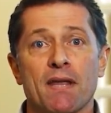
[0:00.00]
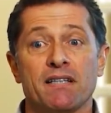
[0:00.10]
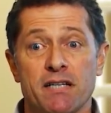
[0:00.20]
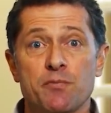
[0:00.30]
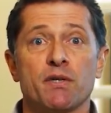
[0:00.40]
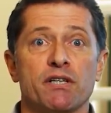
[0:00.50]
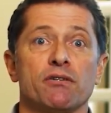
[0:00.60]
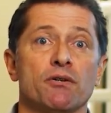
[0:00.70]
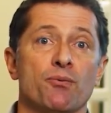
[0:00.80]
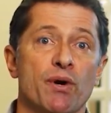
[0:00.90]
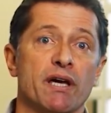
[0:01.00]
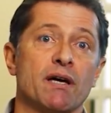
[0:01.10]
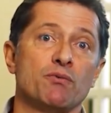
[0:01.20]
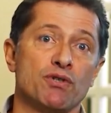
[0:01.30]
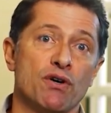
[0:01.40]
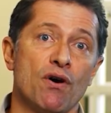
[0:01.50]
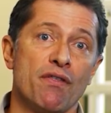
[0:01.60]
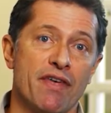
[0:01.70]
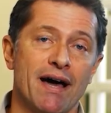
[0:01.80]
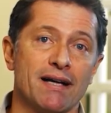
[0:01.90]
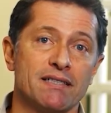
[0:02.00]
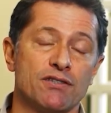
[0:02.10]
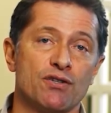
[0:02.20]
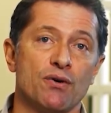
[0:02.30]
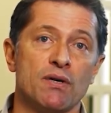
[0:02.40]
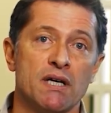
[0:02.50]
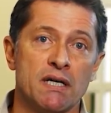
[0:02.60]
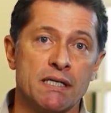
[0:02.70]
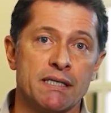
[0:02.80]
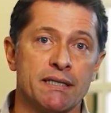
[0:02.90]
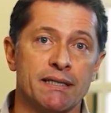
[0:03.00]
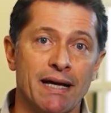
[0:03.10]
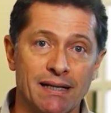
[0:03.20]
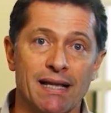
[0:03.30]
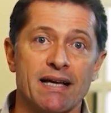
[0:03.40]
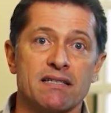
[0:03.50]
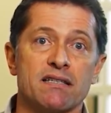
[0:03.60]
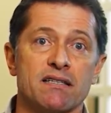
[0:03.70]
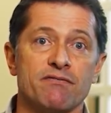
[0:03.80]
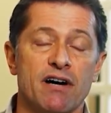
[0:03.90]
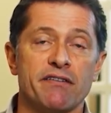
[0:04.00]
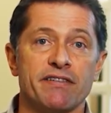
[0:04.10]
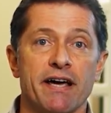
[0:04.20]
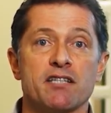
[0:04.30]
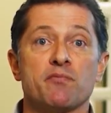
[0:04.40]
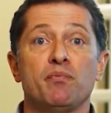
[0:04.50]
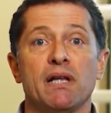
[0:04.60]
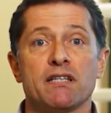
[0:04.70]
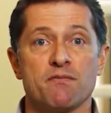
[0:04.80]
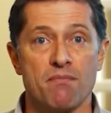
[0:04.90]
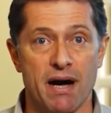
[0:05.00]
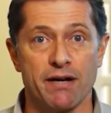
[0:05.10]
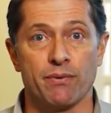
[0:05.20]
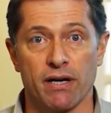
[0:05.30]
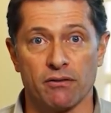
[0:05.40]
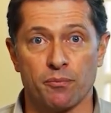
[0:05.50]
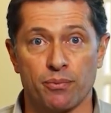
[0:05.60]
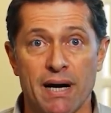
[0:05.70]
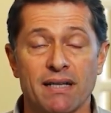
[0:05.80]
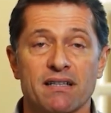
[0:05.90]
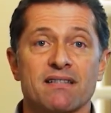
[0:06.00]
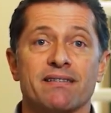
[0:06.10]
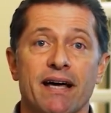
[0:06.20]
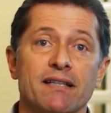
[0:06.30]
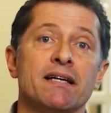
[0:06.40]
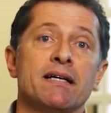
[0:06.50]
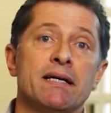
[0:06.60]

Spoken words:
This particular week, I'm doing all that. So 10 classes in 5 days, plus my regular practice that